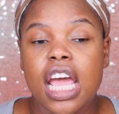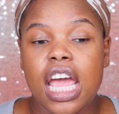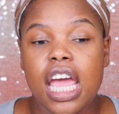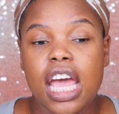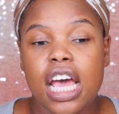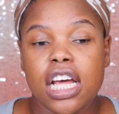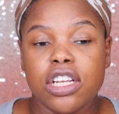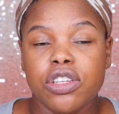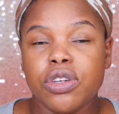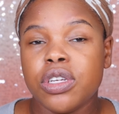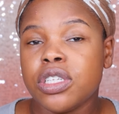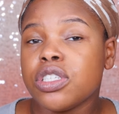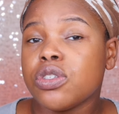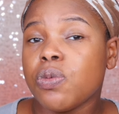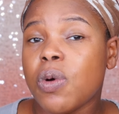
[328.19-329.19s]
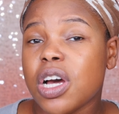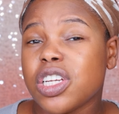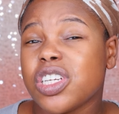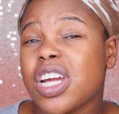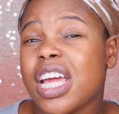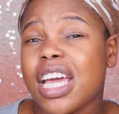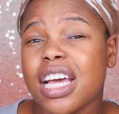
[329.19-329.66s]
and you can just
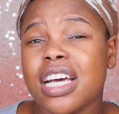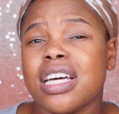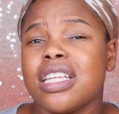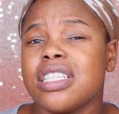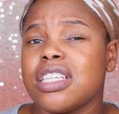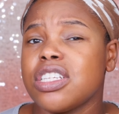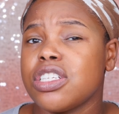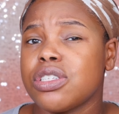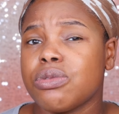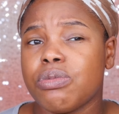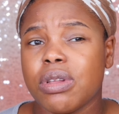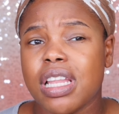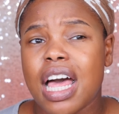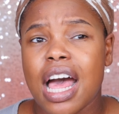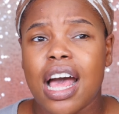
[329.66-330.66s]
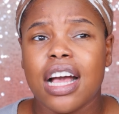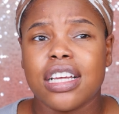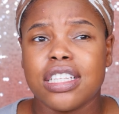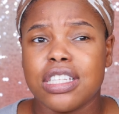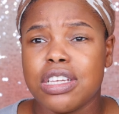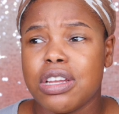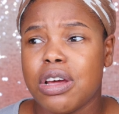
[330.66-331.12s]
wash your hands and just
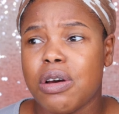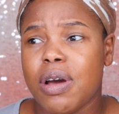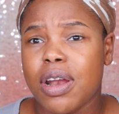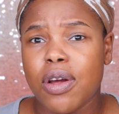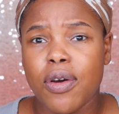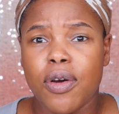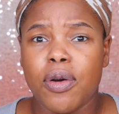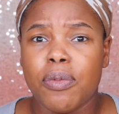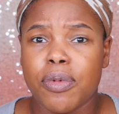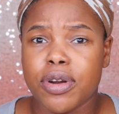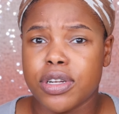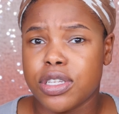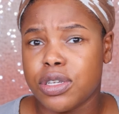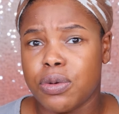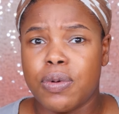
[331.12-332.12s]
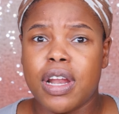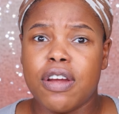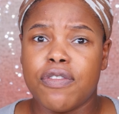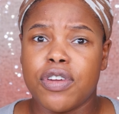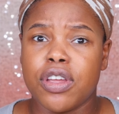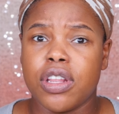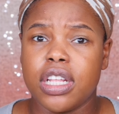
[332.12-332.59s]
relax, you know, at home or do
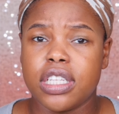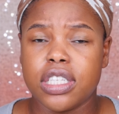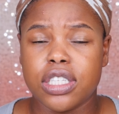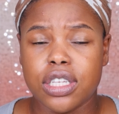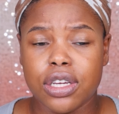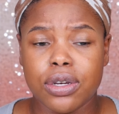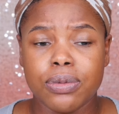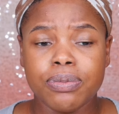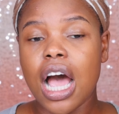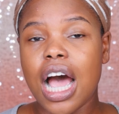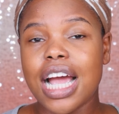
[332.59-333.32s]
whatever you need to do.